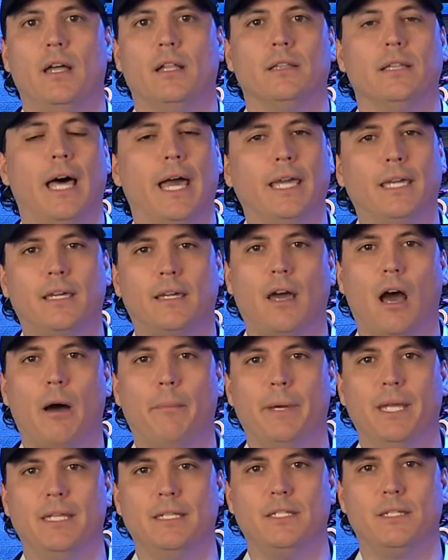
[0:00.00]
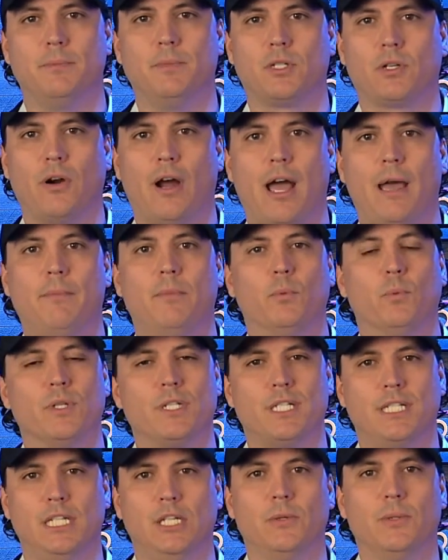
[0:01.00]
Like, comment, and subscribe, and we'll
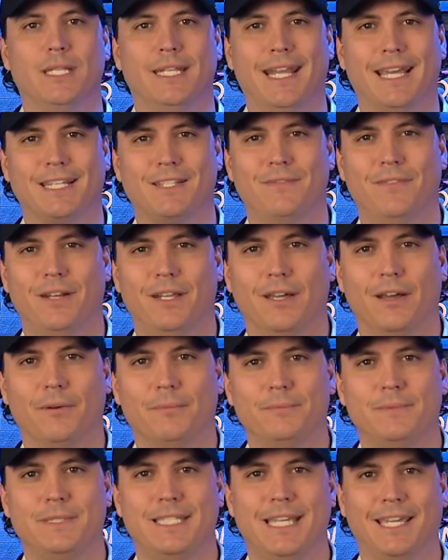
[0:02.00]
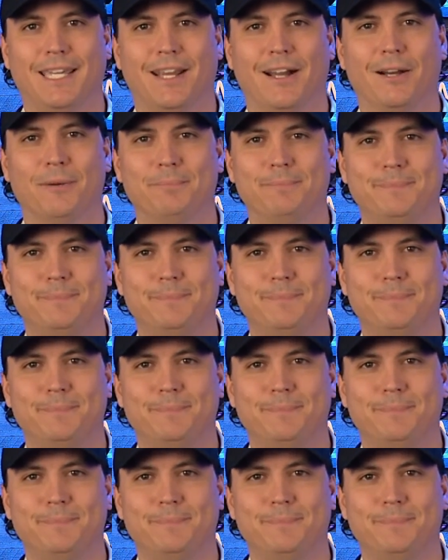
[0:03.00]
see you in the next video. Take care.